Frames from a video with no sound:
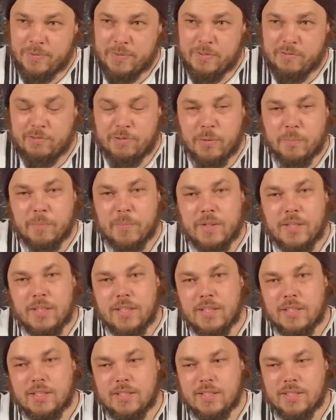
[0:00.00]
For
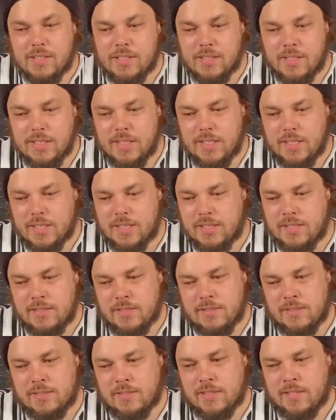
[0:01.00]
me, the thing
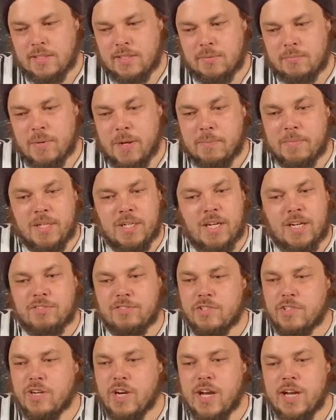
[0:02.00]
is, I mean,
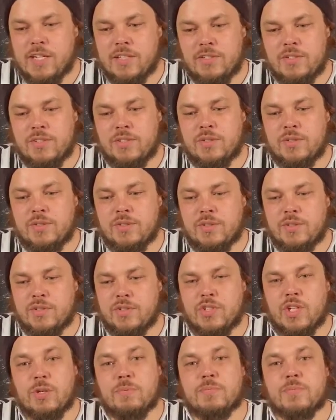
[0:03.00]
I've tried to
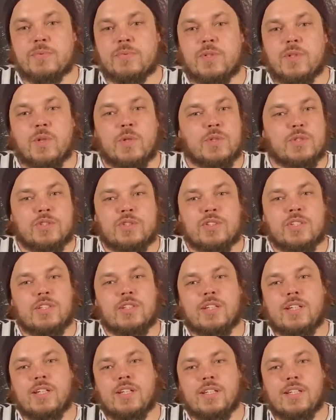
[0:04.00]
stop cold
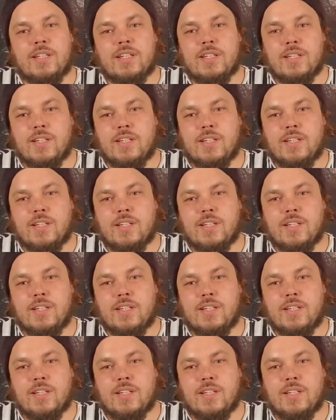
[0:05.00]
turkey.